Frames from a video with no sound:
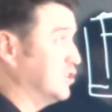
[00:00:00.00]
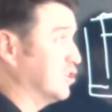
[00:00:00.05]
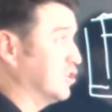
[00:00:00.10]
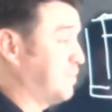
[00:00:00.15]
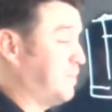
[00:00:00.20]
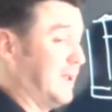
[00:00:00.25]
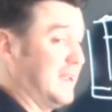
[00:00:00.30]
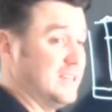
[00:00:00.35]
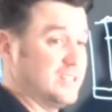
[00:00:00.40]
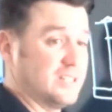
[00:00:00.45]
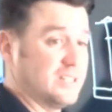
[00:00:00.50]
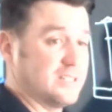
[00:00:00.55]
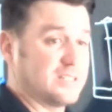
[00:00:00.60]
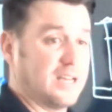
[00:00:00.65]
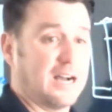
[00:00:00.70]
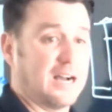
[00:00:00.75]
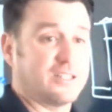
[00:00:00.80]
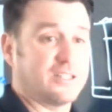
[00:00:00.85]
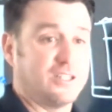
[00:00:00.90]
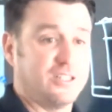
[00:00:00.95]
your
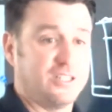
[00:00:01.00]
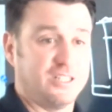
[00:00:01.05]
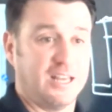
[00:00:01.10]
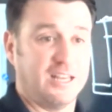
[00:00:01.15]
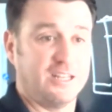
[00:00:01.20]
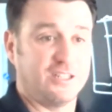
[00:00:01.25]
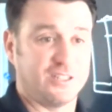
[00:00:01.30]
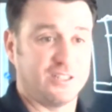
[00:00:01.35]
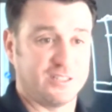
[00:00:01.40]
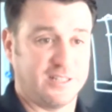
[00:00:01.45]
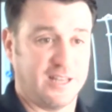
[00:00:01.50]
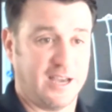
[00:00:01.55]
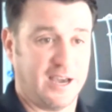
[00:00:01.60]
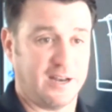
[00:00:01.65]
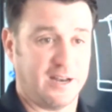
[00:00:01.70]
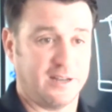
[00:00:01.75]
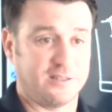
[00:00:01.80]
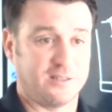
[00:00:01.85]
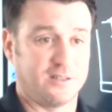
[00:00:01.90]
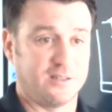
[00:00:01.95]
patient's oxygenation
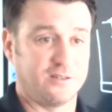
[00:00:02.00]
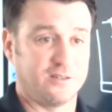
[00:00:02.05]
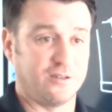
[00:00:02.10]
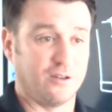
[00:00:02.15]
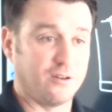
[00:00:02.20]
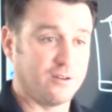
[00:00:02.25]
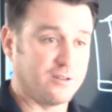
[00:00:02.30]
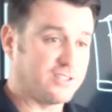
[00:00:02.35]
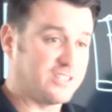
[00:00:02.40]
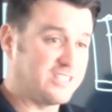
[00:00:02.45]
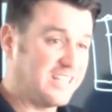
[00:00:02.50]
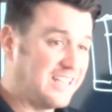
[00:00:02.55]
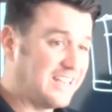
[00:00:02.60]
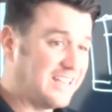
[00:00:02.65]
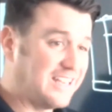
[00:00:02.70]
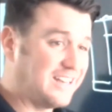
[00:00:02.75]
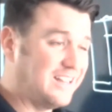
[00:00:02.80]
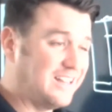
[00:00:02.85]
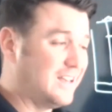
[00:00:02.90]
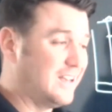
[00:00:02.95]
status. So you're
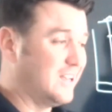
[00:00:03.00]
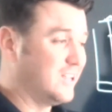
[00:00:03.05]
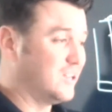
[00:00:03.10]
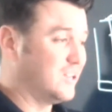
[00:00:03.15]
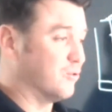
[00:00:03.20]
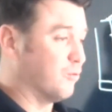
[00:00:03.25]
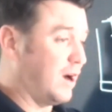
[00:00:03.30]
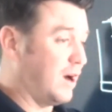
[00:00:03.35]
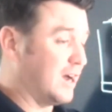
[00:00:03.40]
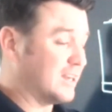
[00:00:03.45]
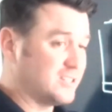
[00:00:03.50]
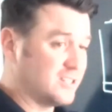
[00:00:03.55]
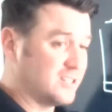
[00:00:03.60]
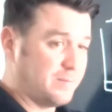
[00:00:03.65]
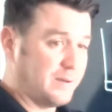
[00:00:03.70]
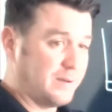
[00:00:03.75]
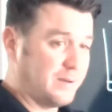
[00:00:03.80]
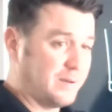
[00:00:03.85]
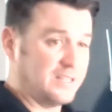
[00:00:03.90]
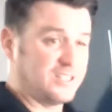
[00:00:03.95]
seeing, you're watching
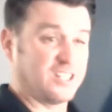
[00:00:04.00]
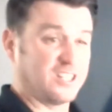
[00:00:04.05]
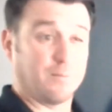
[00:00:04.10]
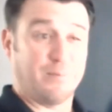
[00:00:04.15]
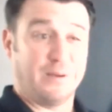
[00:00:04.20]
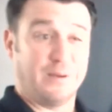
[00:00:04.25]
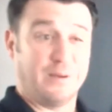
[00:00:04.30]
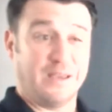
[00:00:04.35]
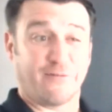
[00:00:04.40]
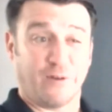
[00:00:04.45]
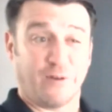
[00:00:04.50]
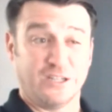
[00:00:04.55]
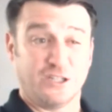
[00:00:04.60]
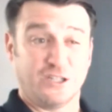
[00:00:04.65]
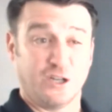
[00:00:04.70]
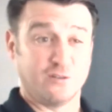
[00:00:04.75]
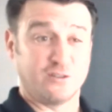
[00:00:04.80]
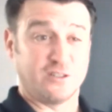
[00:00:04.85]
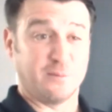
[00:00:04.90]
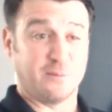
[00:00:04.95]
your patient, your PF
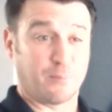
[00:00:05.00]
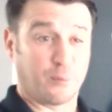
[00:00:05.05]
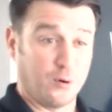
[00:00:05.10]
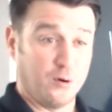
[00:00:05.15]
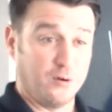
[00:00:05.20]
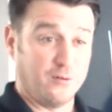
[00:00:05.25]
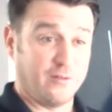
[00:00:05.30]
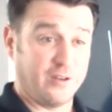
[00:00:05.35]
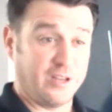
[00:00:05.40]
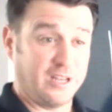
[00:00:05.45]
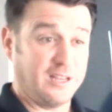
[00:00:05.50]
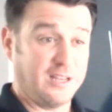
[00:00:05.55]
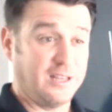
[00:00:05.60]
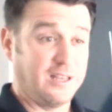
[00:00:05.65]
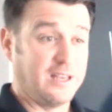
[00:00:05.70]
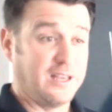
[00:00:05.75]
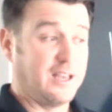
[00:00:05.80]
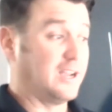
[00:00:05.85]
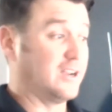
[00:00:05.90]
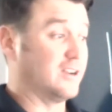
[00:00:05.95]
ratio is
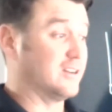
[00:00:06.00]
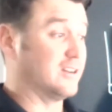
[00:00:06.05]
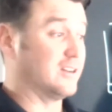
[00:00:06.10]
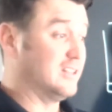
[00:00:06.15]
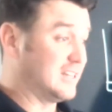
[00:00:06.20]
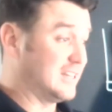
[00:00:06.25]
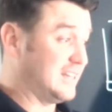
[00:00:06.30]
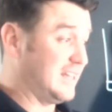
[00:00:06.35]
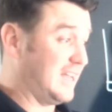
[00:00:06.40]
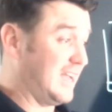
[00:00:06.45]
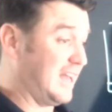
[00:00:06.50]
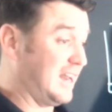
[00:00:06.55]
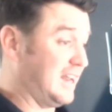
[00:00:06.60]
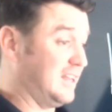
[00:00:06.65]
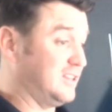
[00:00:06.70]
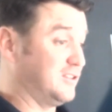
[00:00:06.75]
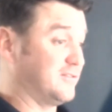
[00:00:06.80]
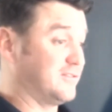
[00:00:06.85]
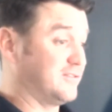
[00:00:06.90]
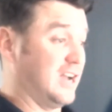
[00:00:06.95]
improving, you're looking at
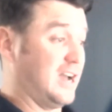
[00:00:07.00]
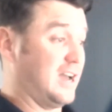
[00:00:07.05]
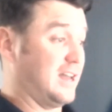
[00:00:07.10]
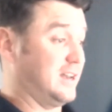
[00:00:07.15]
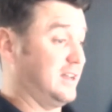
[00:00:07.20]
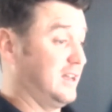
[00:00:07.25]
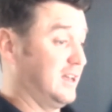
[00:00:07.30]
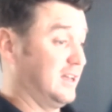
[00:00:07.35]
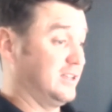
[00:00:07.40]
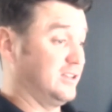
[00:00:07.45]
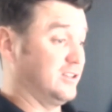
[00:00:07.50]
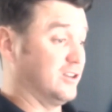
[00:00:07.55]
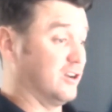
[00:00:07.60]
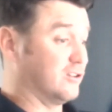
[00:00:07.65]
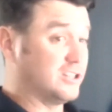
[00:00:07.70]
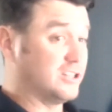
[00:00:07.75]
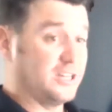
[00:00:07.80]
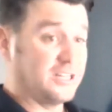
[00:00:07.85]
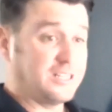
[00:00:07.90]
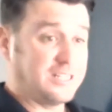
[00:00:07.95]
it, you've got, you
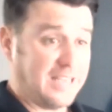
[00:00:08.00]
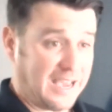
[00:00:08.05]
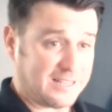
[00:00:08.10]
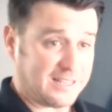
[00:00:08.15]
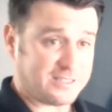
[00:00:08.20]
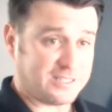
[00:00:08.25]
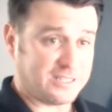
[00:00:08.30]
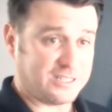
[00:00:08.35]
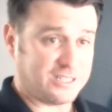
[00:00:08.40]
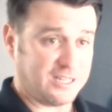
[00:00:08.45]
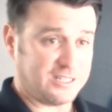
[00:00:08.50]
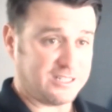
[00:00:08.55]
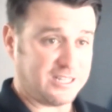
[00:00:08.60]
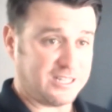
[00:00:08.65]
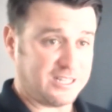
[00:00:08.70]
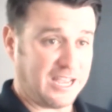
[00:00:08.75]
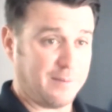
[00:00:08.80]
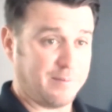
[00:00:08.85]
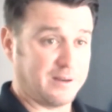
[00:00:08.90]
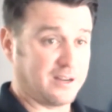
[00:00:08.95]
know, good gas exchange
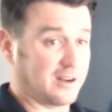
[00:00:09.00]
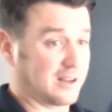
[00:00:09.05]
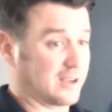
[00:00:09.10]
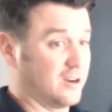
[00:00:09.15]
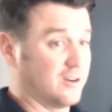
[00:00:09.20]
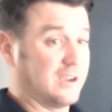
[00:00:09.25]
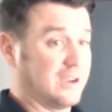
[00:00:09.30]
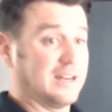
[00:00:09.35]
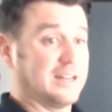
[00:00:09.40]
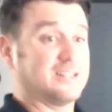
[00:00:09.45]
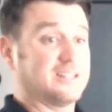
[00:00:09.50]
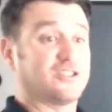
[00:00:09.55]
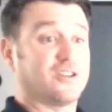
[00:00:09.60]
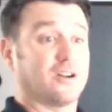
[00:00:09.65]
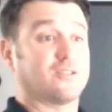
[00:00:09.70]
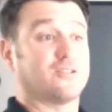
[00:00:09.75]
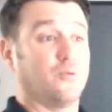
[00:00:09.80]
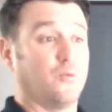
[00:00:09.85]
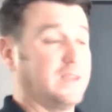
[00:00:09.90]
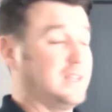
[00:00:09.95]
happening. You're like, okay, let's
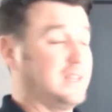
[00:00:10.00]
start to